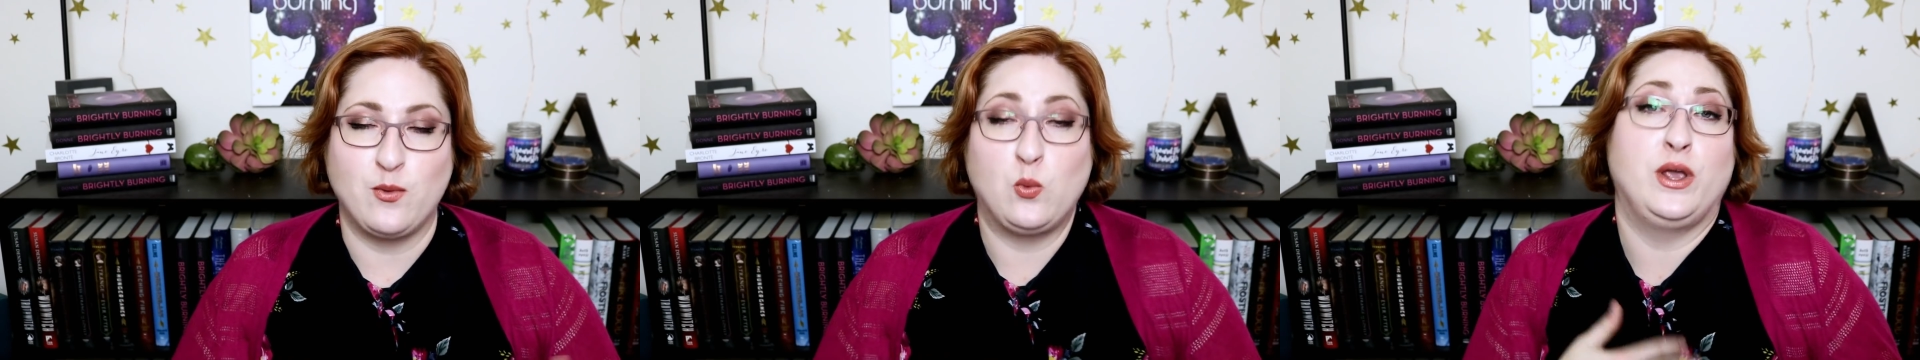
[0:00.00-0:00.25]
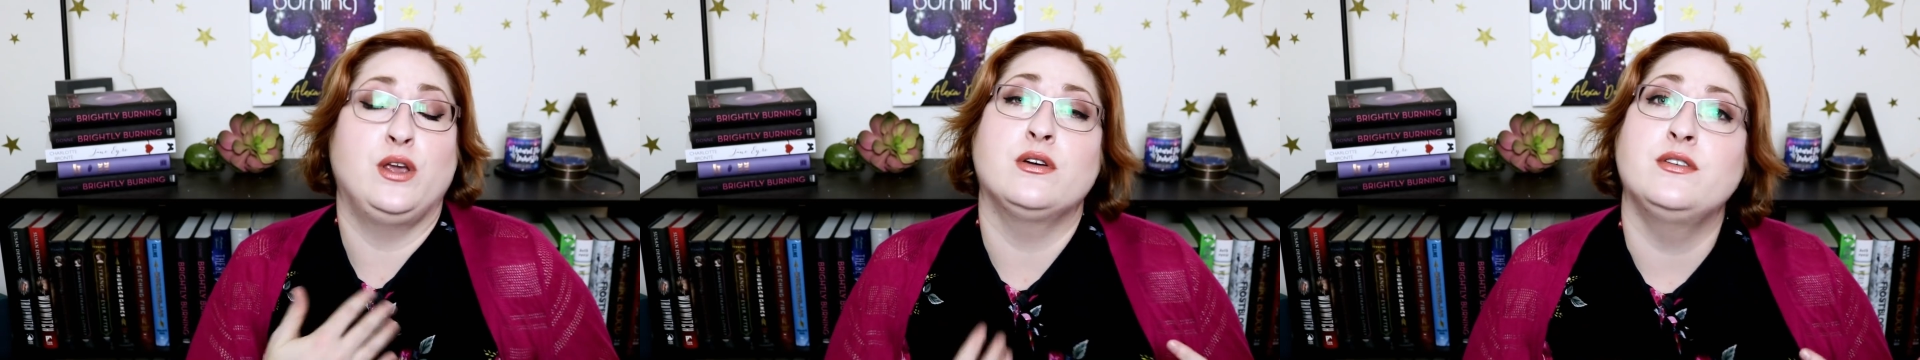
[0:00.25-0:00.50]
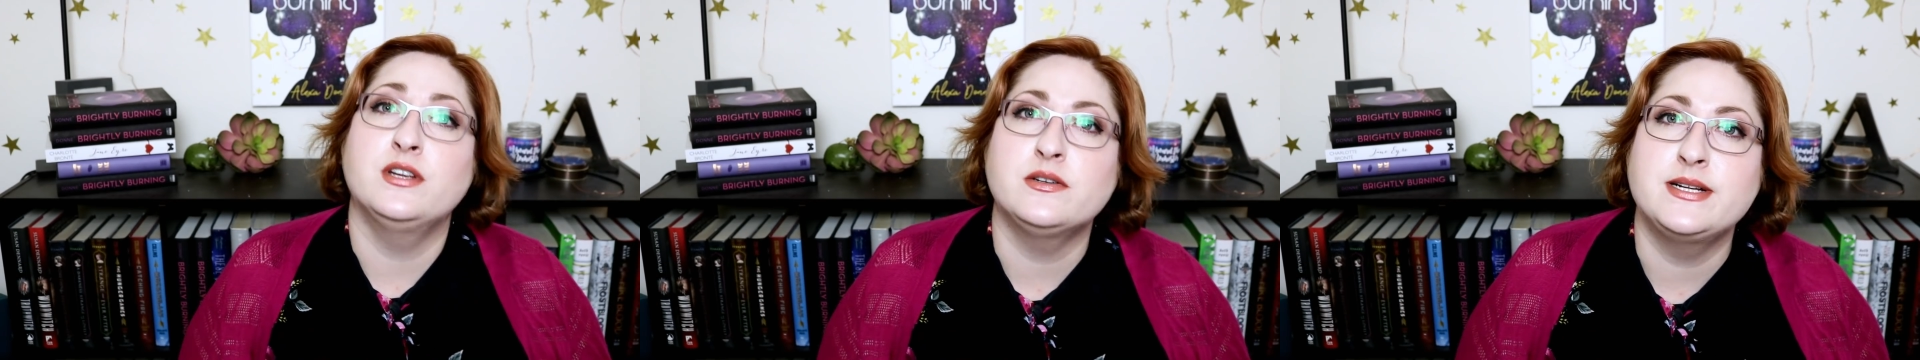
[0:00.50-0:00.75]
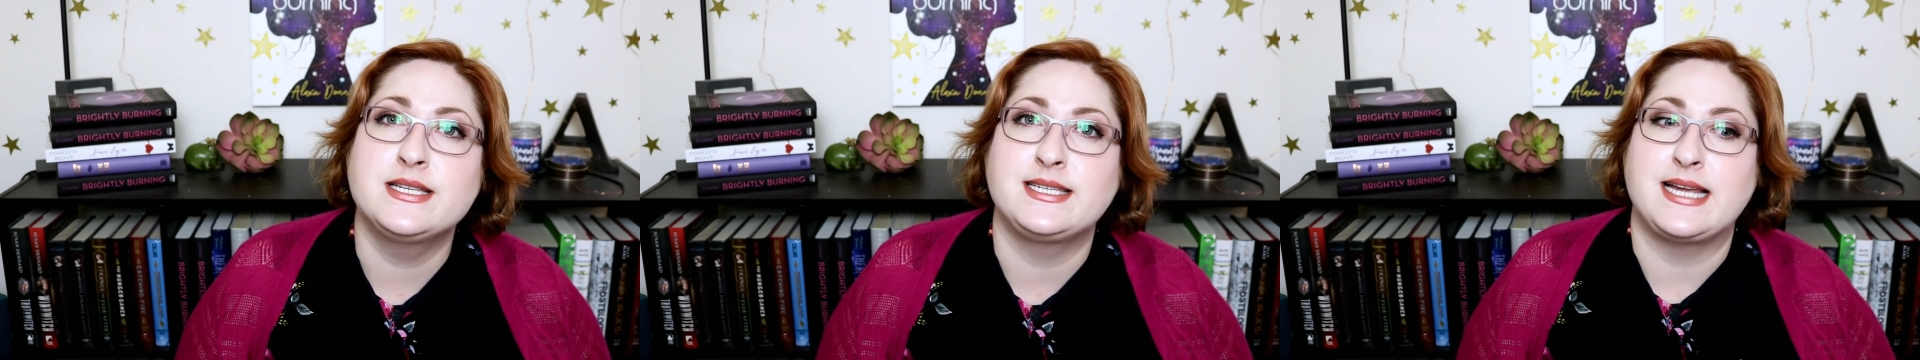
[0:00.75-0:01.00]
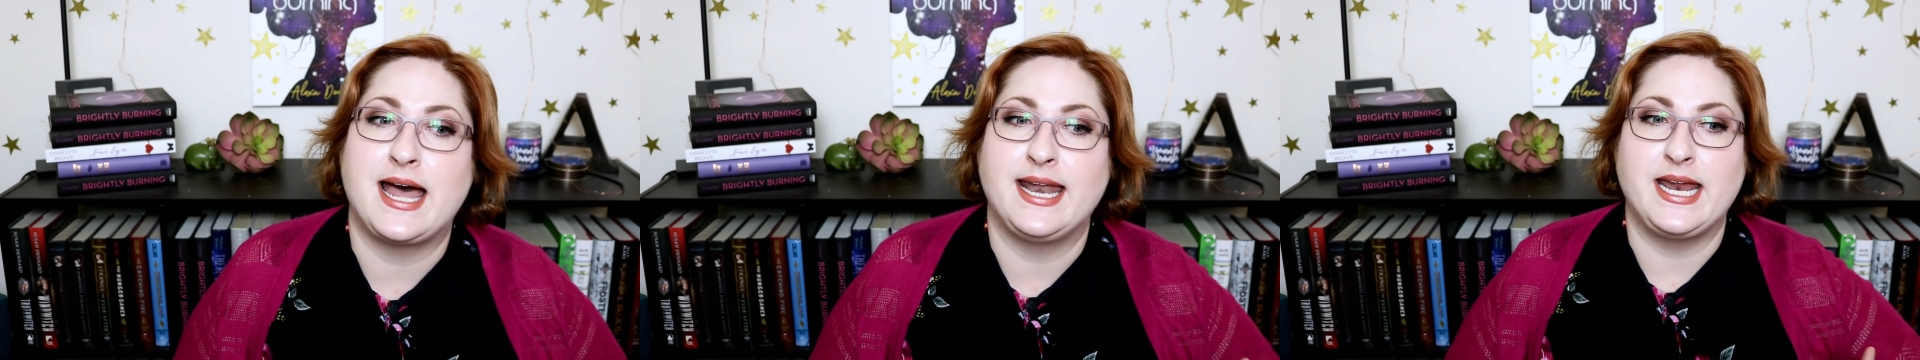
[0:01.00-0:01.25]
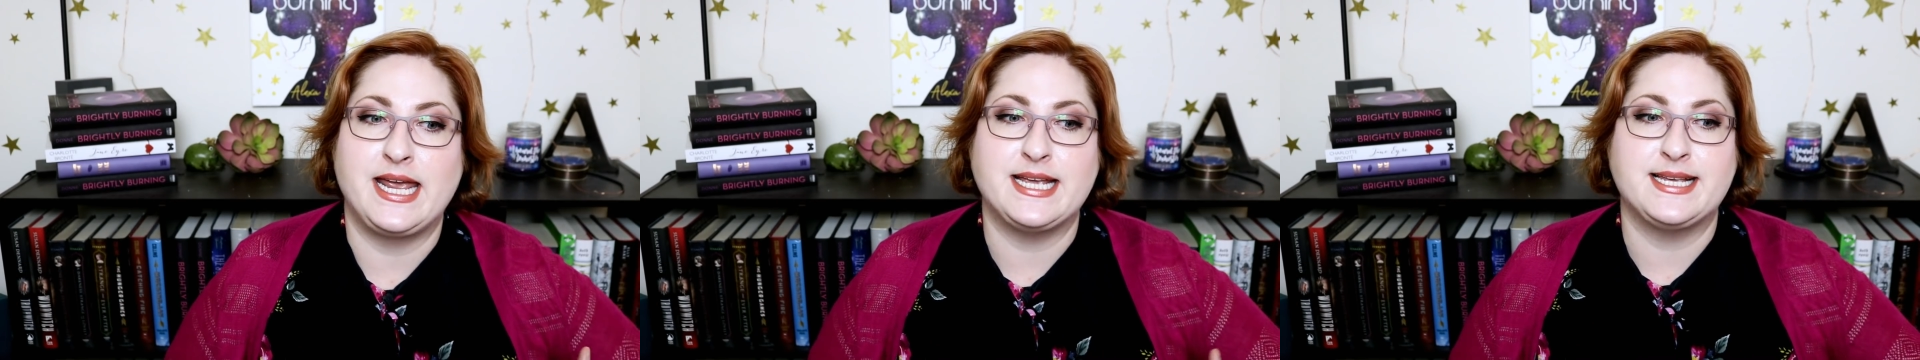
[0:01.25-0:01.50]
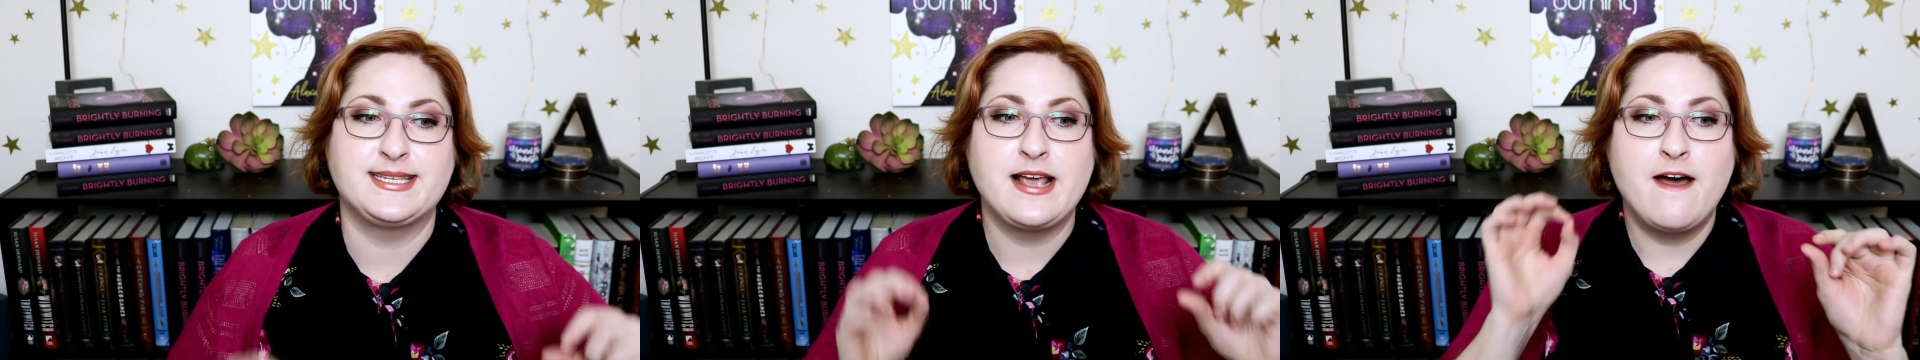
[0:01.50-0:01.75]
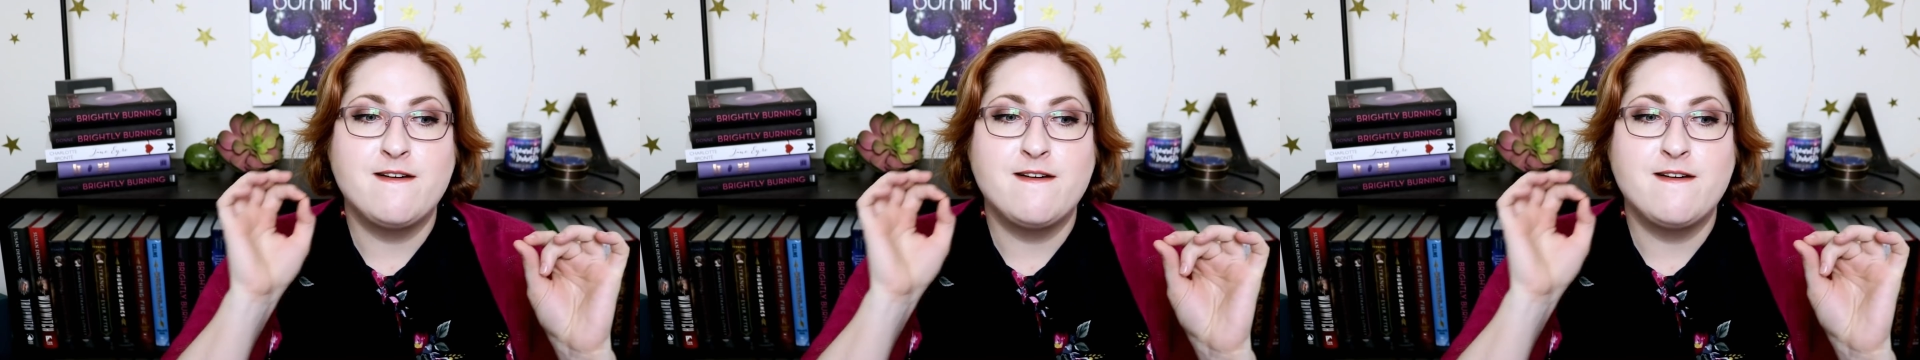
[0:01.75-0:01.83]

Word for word: What you can do instead is